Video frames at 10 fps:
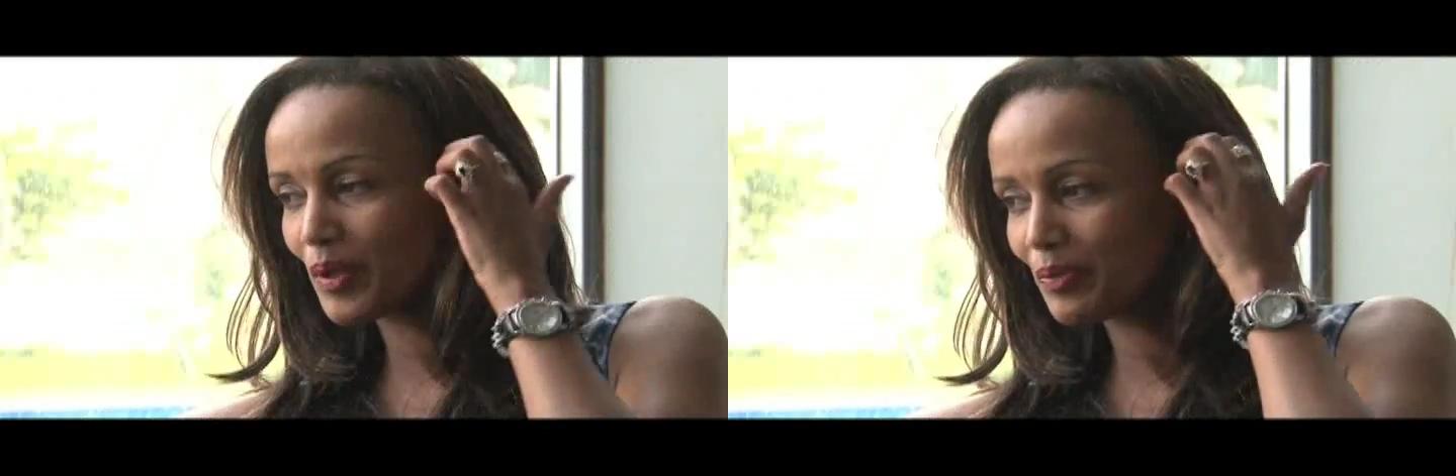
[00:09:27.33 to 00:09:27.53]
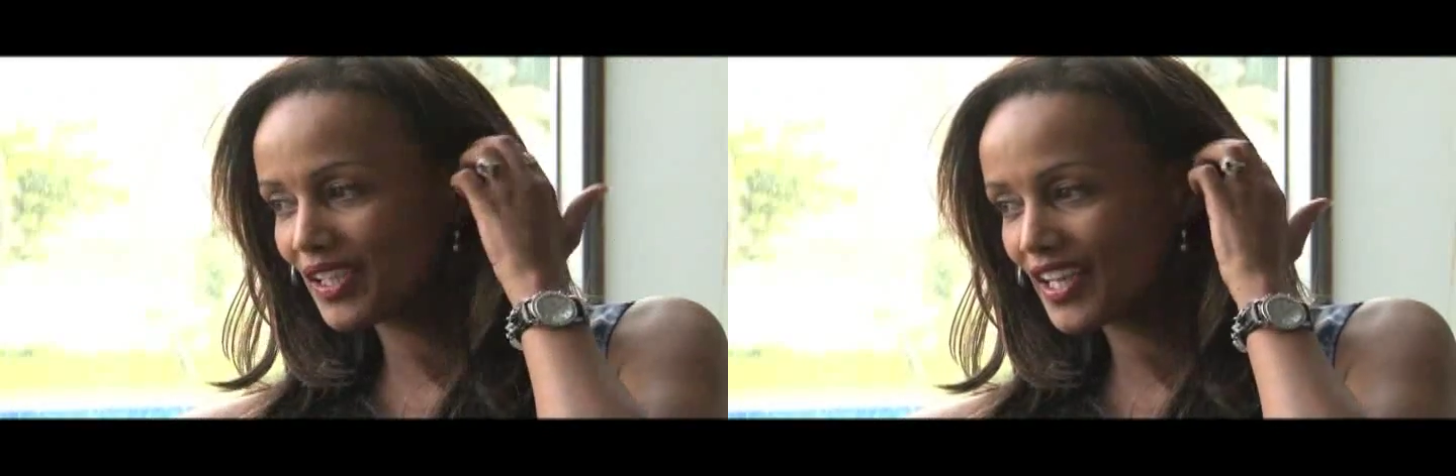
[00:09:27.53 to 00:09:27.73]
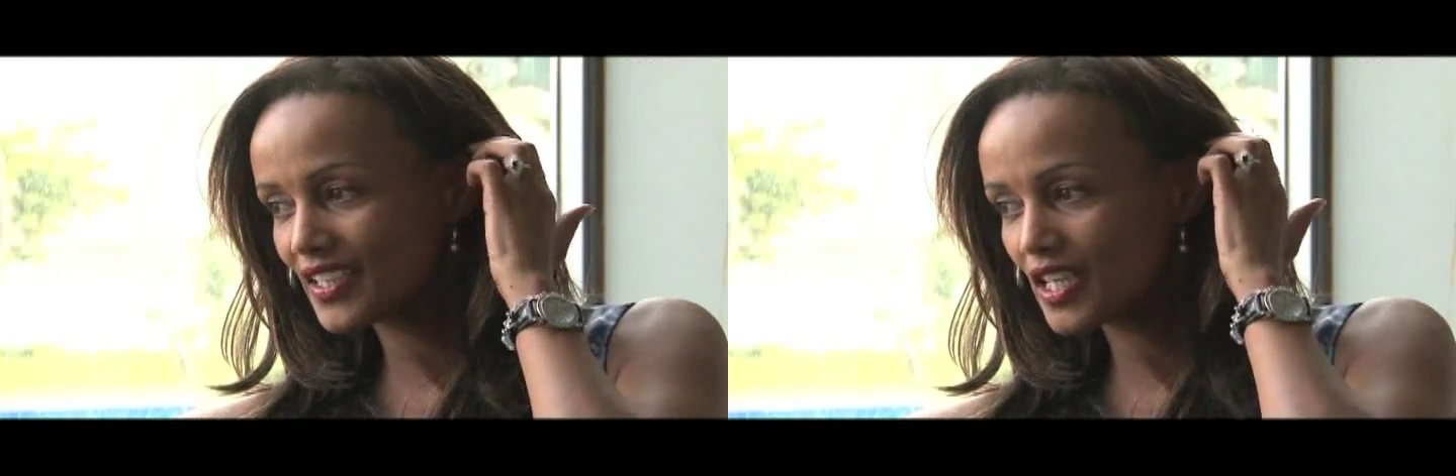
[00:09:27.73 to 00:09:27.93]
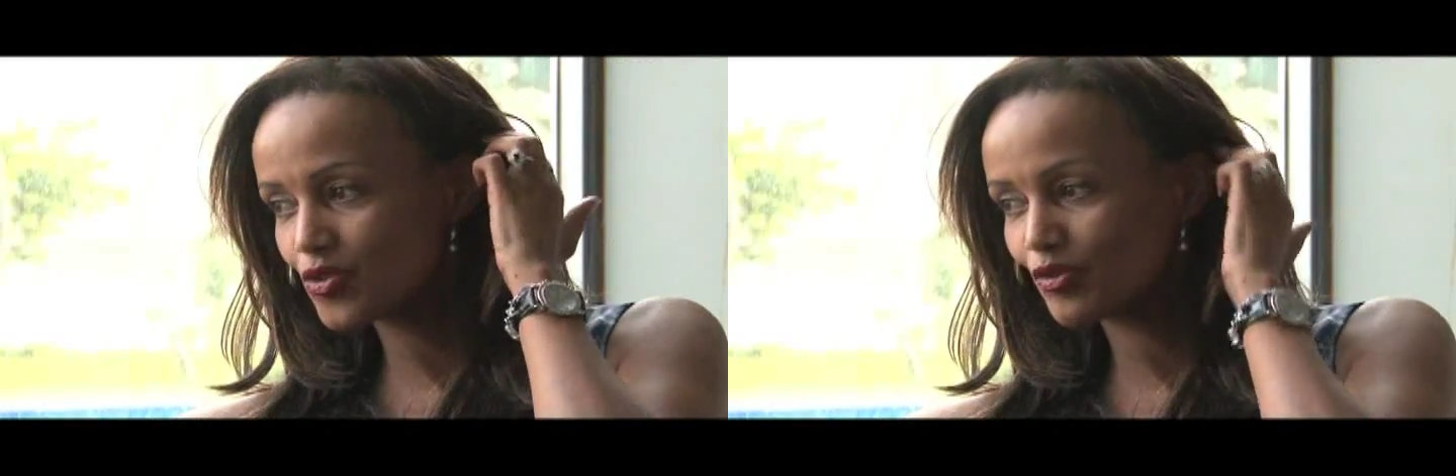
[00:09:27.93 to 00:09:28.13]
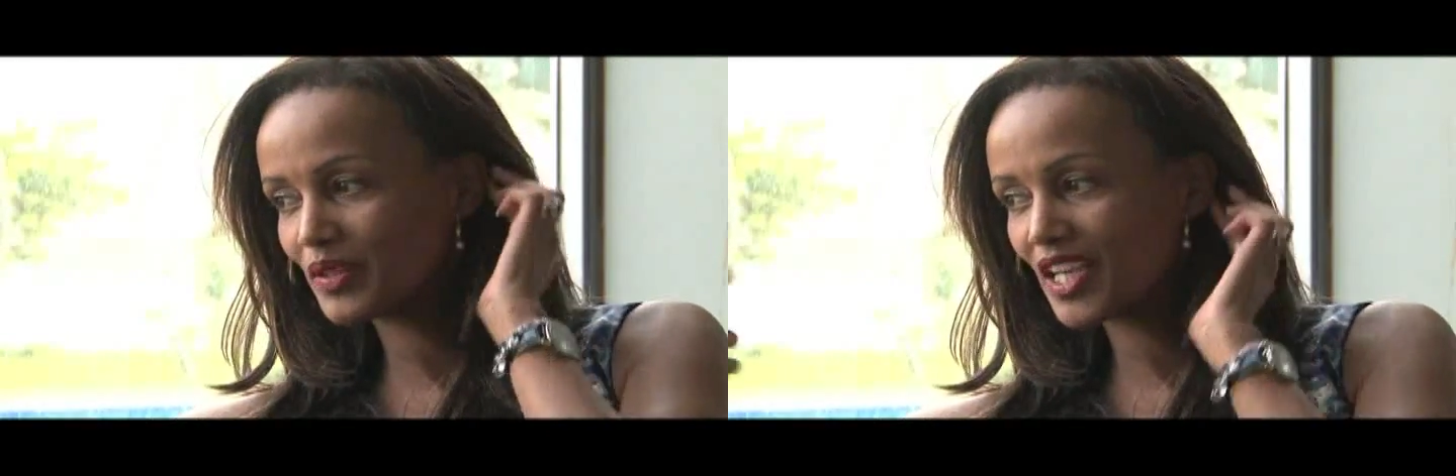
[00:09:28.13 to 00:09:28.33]
people like
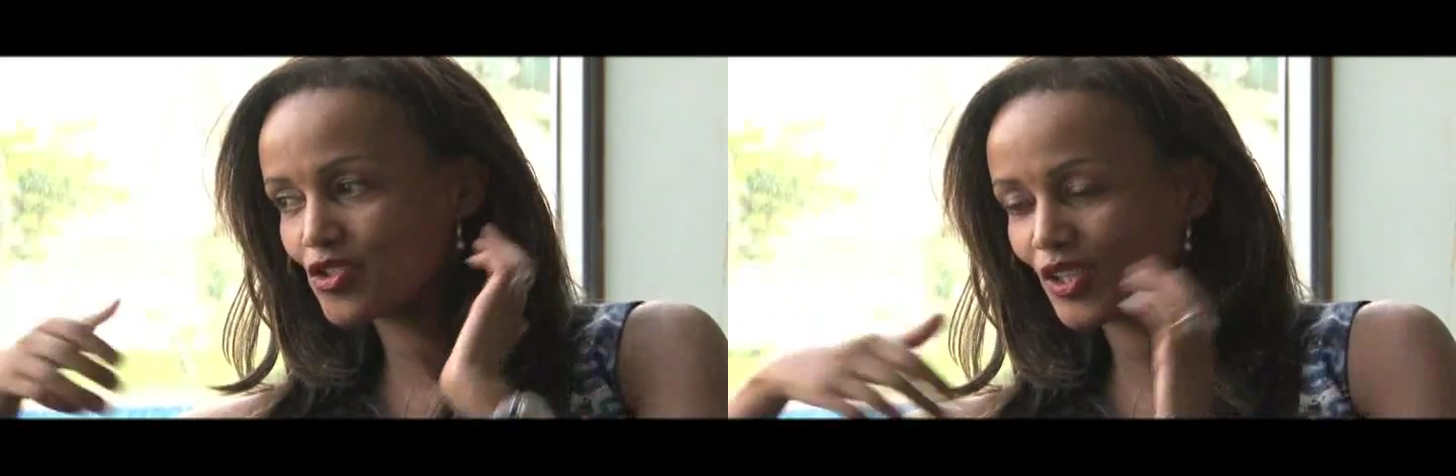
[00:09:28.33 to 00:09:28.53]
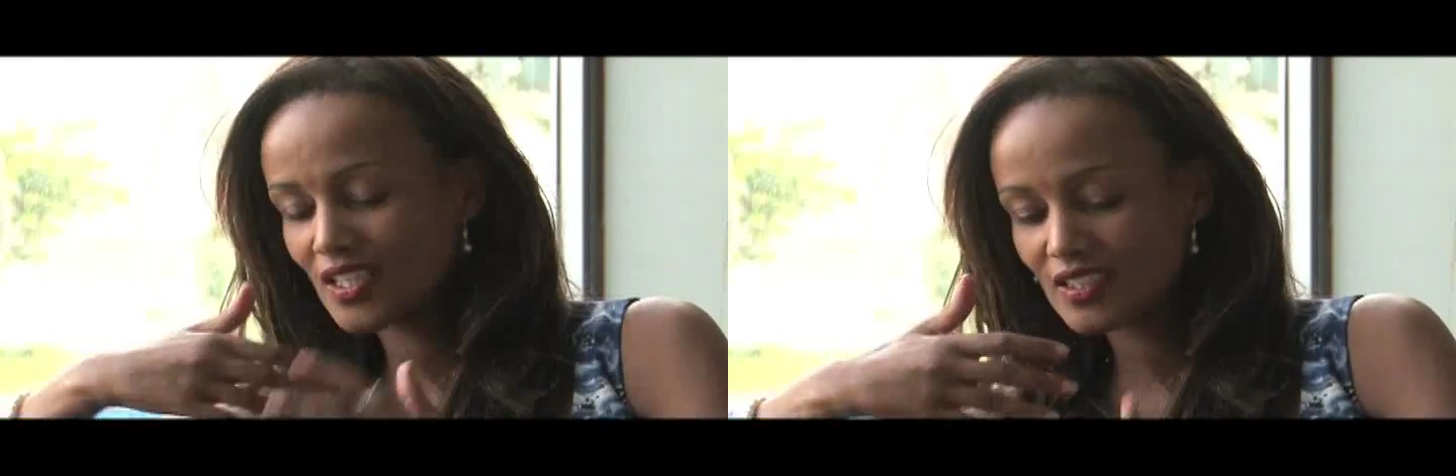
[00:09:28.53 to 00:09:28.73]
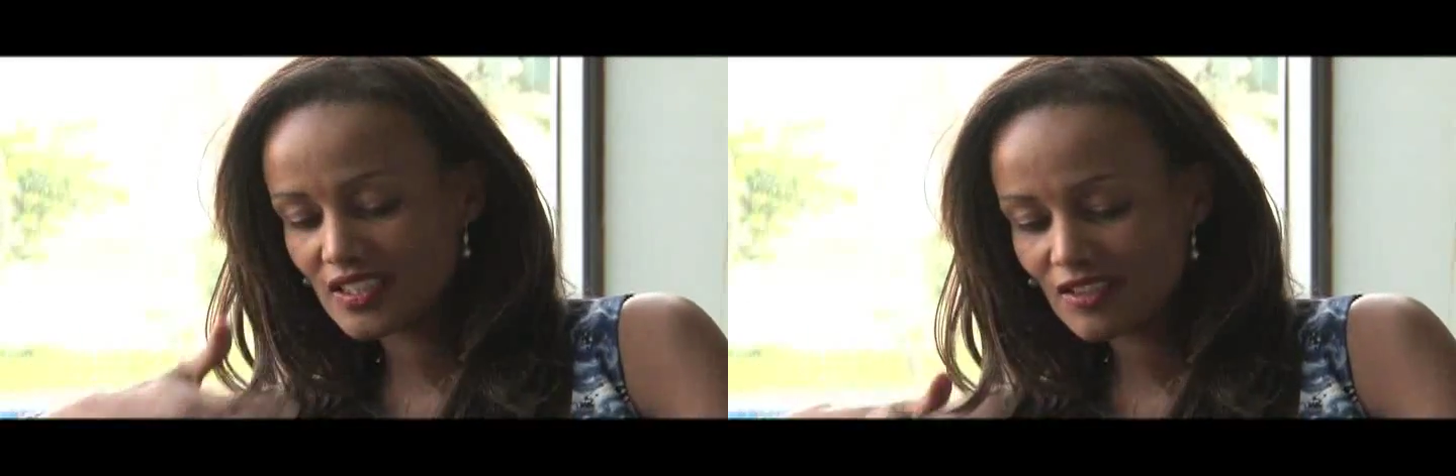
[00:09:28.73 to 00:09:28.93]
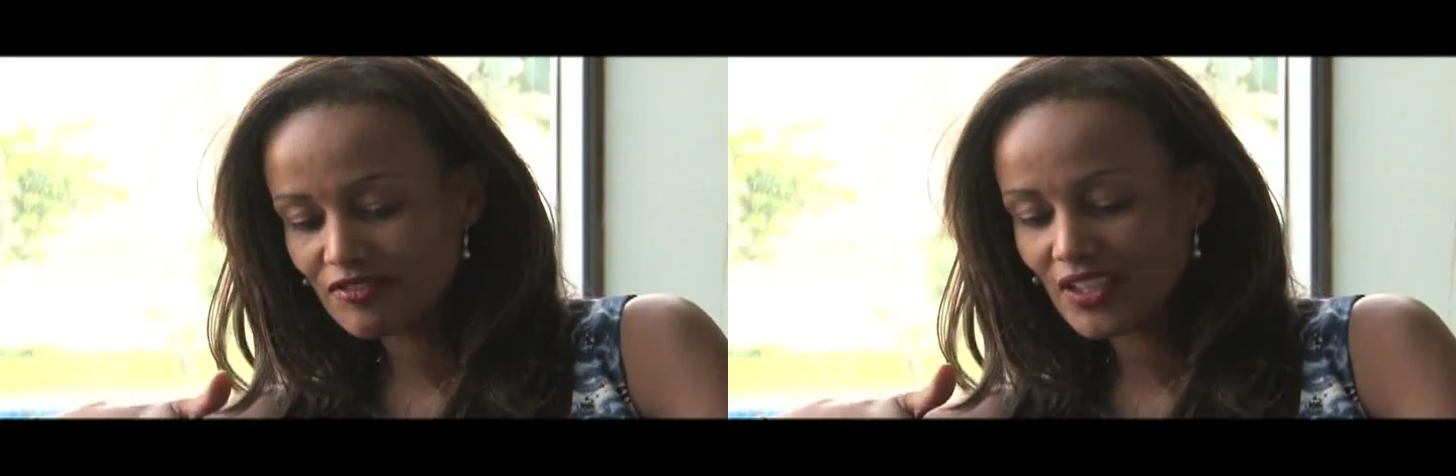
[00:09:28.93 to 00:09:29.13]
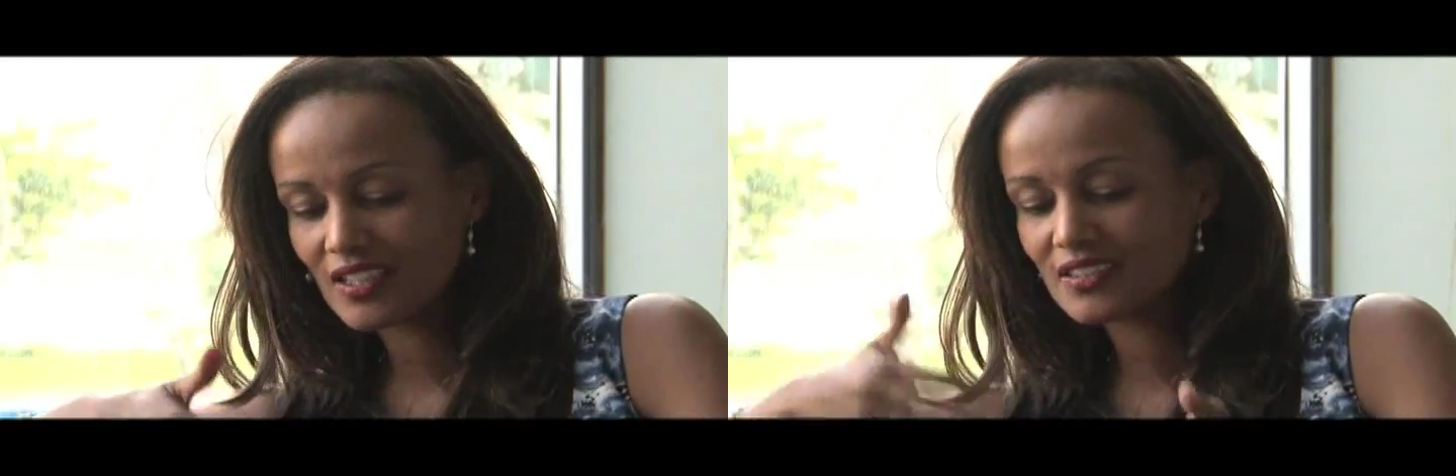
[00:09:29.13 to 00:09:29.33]
us who've been educated in the
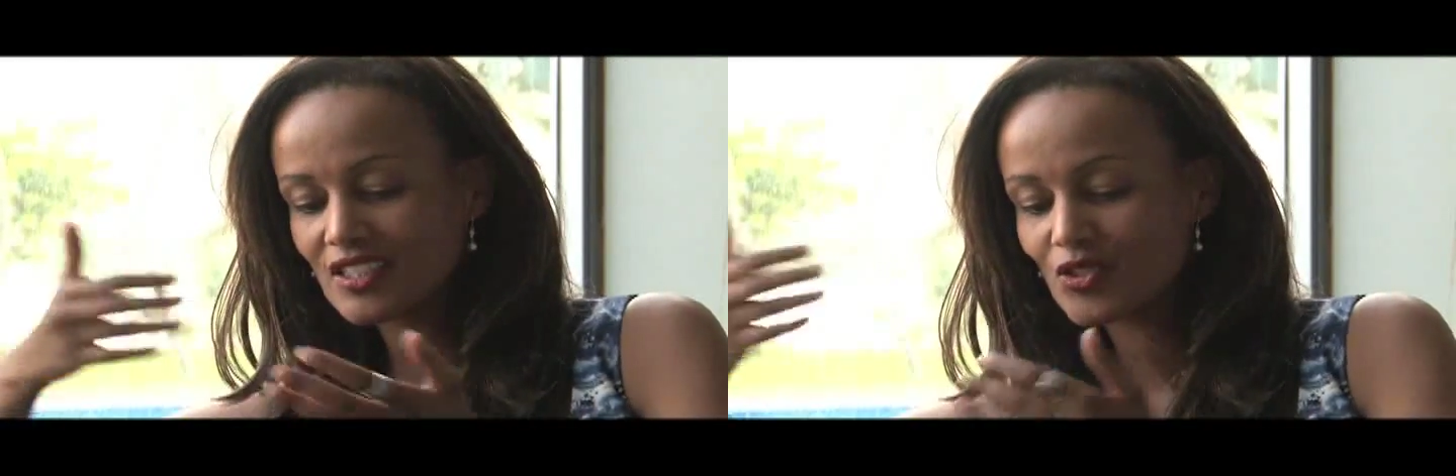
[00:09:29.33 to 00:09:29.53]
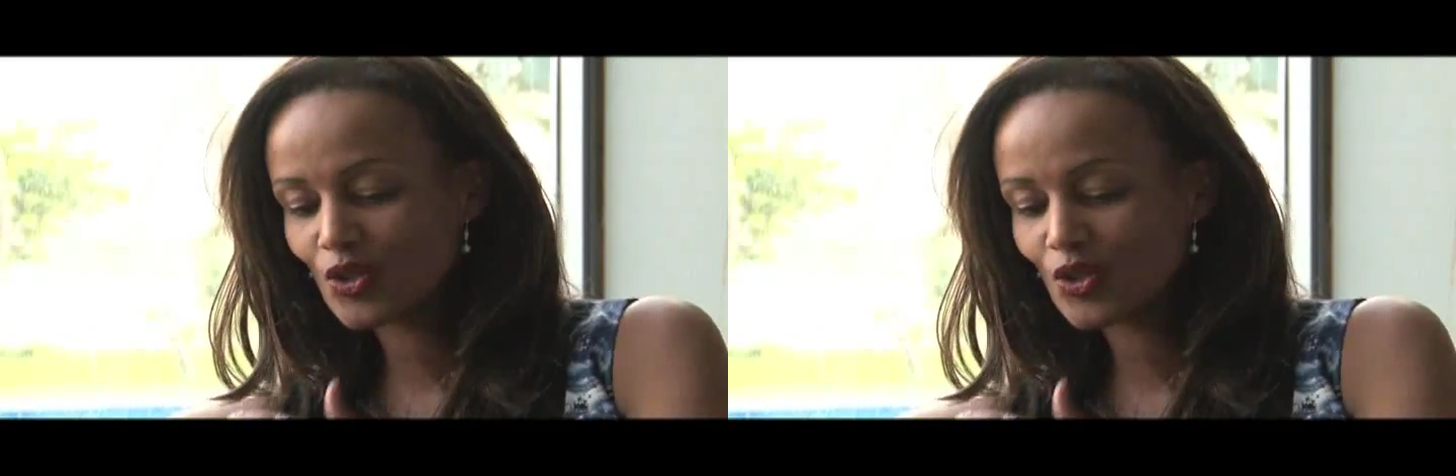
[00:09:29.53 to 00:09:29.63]
field need